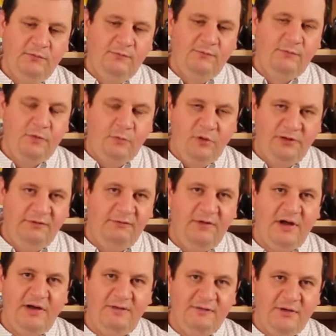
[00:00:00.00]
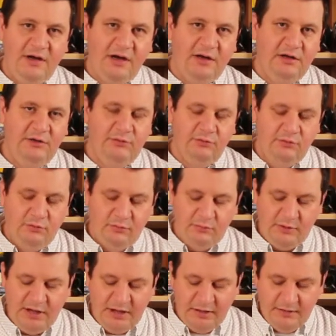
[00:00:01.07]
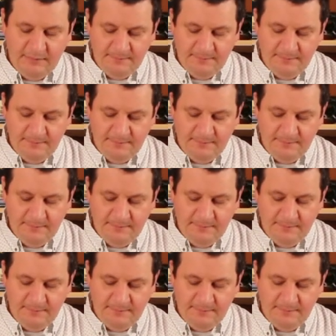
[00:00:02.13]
from a device directly to your brain.